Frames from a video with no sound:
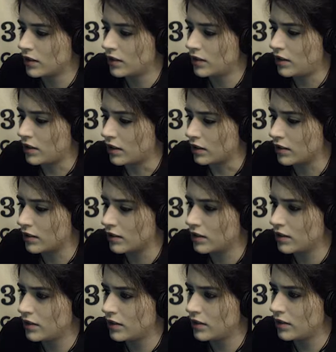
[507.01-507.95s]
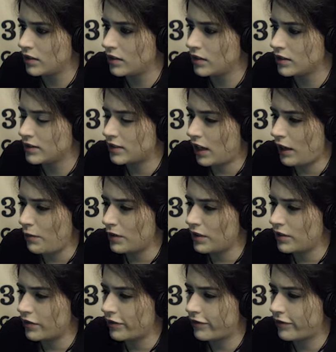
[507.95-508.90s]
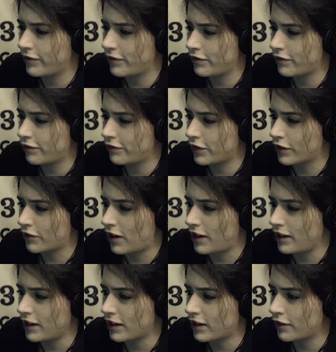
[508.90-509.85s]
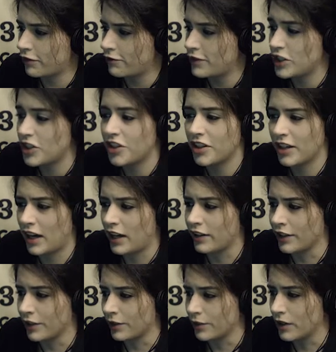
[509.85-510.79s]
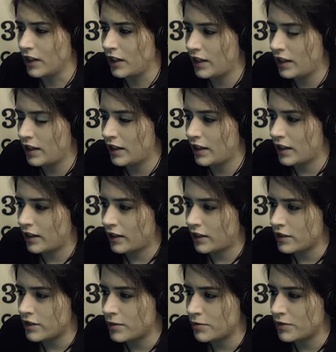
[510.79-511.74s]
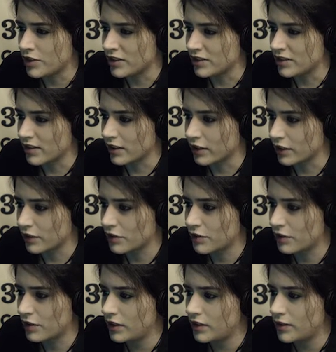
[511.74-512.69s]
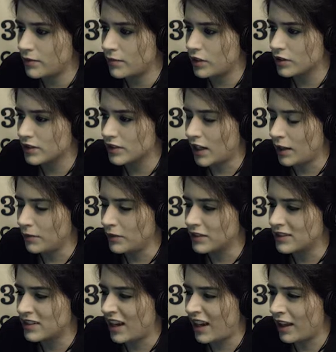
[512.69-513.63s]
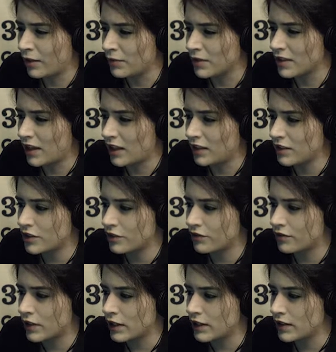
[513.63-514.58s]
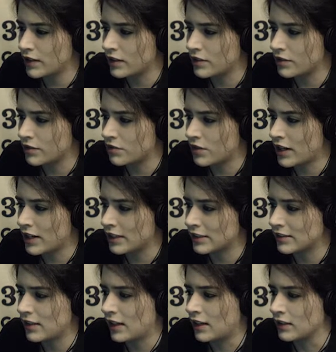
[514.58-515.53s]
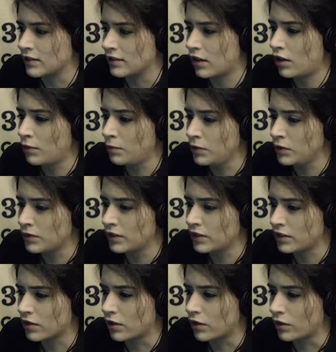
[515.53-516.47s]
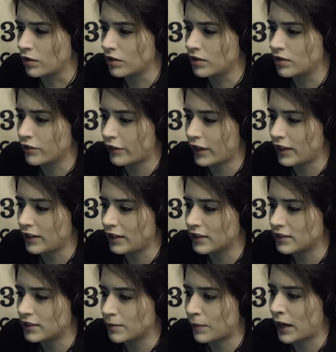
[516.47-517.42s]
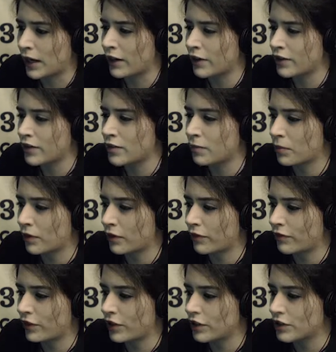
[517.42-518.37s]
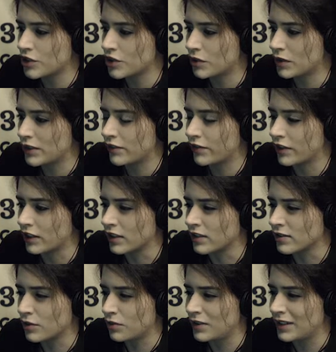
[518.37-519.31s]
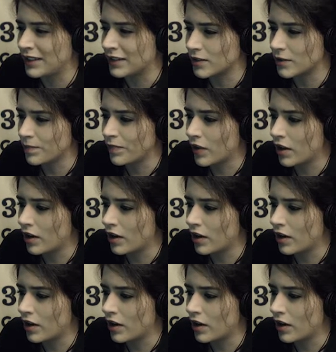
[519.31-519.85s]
Huh. Side with the pharaonic aficionado. An Egyptian aesthetic. Truly the most timeless style. Mythology writ into grand designs. All blue and gold. Divinely inspired. The preferred choice of kings and queens.